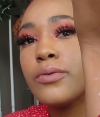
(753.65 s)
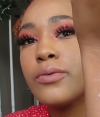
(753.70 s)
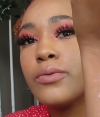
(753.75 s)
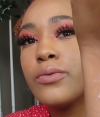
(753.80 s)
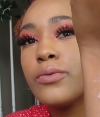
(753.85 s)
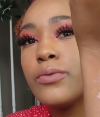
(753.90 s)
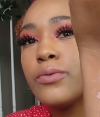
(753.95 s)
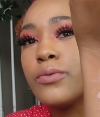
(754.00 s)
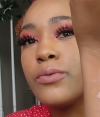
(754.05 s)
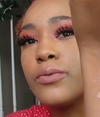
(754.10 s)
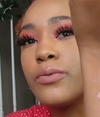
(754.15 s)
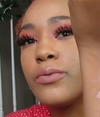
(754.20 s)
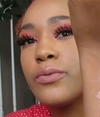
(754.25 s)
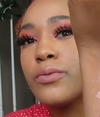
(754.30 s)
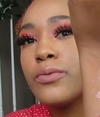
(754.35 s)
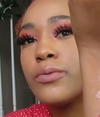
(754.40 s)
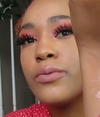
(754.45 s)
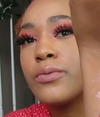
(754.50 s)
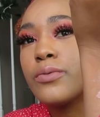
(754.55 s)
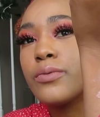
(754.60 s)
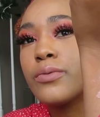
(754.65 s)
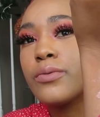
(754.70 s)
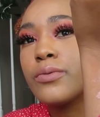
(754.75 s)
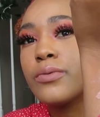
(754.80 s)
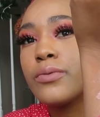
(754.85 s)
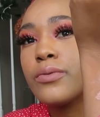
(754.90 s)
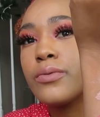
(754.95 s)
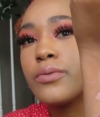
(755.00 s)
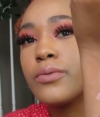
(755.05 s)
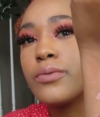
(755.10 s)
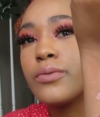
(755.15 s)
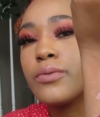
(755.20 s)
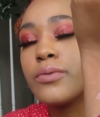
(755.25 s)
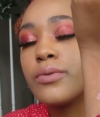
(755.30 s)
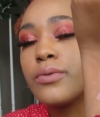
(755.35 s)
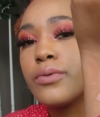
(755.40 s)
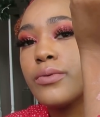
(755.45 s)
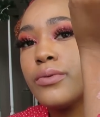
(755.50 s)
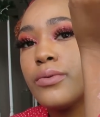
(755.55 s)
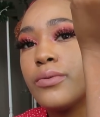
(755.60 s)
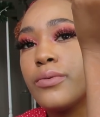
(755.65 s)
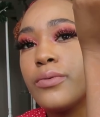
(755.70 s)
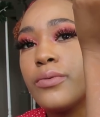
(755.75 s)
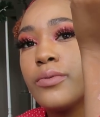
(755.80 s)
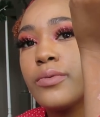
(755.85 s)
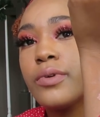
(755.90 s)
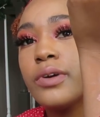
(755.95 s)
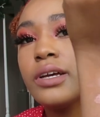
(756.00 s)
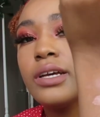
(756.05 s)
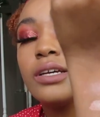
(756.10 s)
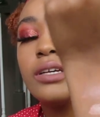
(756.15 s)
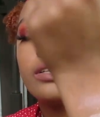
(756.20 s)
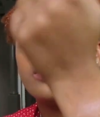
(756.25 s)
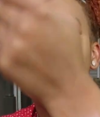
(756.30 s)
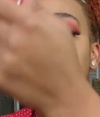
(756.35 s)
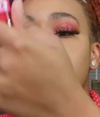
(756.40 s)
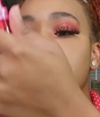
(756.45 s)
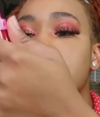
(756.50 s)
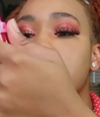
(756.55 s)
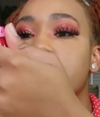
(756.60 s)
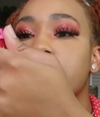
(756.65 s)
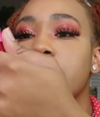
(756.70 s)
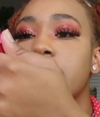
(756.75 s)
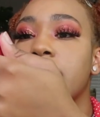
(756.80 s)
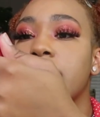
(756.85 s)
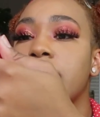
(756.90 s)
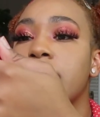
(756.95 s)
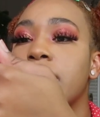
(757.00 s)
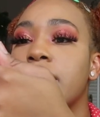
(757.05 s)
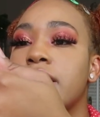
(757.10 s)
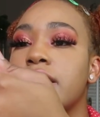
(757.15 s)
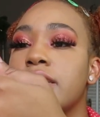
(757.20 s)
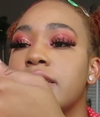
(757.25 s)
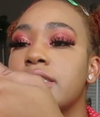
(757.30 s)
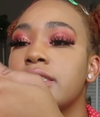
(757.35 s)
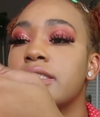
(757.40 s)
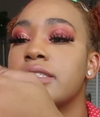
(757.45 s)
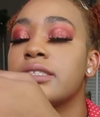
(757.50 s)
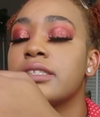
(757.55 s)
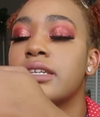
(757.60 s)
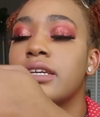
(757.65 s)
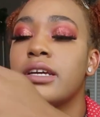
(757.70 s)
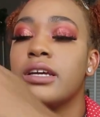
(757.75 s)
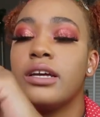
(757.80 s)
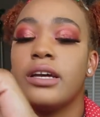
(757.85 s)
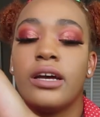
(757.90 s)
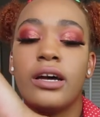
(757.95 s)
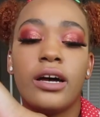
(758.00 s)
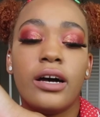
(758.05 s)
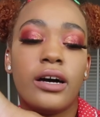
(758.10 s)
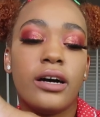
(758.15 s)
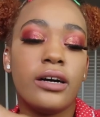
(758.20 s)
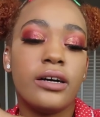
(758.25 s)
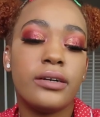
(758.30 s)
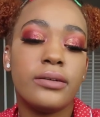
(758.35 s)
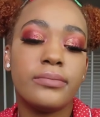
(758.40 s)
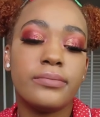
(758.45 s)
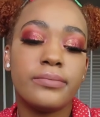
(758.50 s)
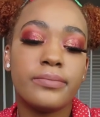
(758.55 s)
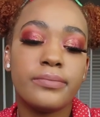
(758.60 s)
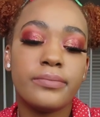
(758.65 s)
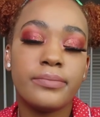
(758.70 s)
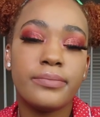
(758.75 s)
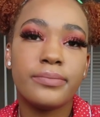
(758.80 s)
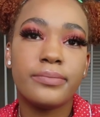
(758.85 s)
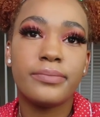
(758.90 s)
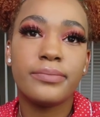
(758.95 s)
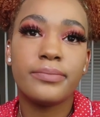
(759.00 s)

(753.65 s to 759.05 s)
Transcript: ooh, ooh. So it's really nice. Um,